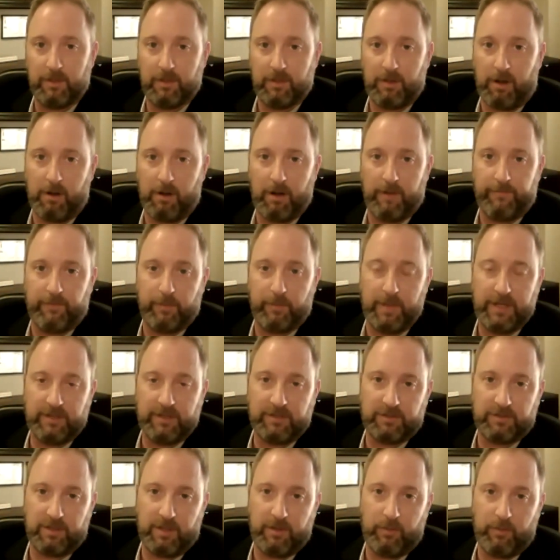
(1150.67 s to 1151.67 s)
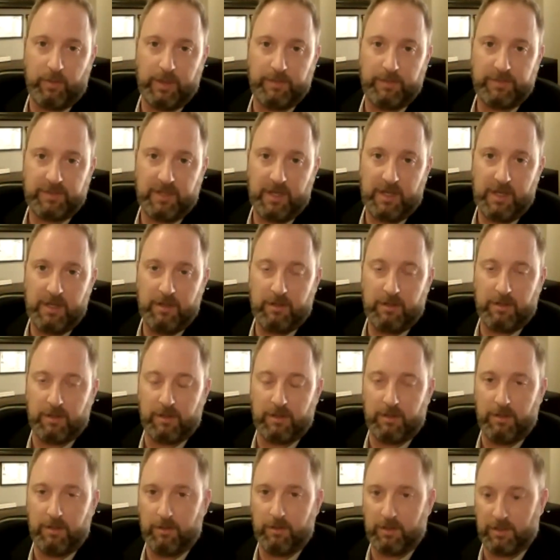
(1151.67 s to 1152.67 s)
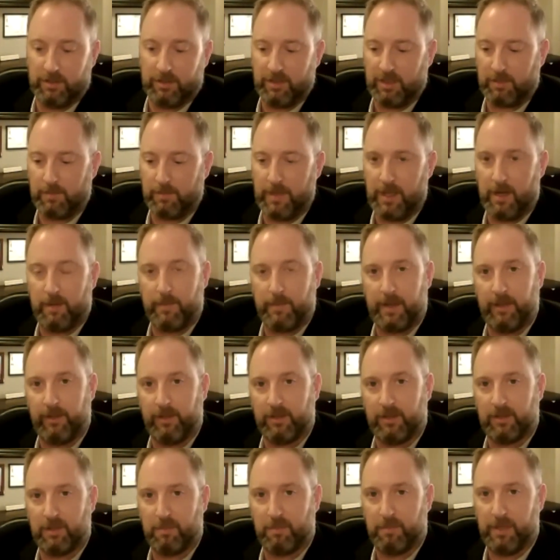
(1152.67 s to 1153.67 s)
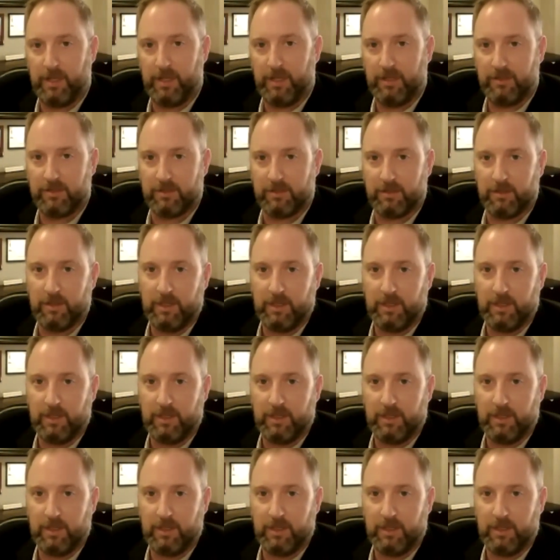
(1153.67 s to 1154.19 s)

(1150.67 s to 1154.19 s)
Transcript: Our information's on the website. You can check me out on my LinkedIn page